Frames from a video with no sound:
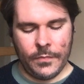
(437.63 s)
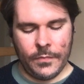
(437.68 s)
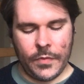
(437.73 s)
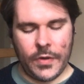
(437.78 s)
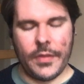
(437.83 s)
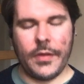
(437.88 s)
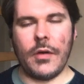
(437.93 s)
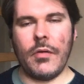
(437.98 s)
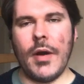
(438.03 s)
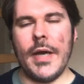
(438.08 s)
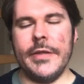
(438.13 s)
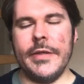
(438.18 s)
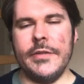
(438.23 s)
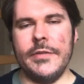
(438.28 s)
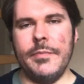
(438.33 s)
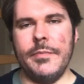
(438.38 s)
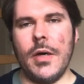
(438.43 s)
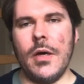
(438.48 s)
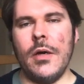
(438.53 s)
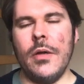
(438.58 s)
where the grass
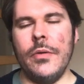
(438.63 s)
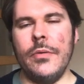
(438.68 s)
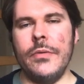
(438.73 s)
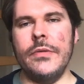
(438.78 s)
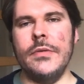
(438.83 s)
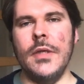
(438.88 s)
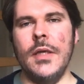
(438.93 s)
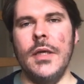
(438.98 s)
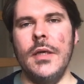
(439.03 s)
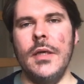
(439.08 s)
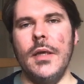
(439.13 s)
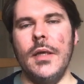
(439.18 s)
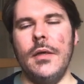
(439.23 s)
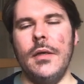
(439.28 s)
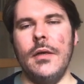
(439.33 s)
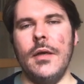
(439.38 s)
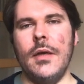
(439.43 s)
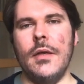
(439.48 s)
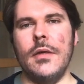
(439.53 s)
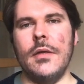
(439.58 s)
bows in
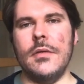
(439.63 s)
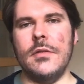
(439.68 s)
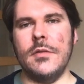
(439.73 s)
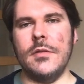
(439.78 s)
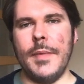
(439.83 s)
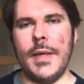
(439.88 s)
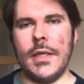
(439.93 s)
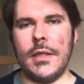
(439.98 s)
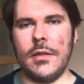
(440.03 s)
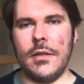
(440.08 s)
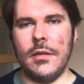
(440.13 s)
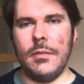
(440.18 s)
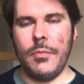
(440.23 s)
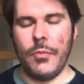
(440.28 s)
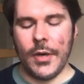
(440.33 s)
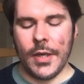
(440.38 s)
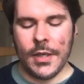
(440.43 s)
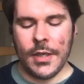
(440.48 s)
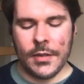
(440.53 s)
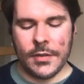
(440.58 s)
an unexpected
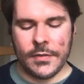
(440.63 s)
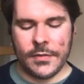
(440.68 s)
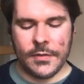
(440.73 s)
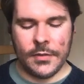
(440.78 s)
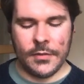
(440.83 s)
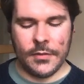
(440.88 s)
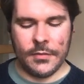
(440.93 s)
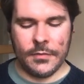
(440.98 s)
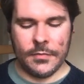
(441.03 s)
breeze.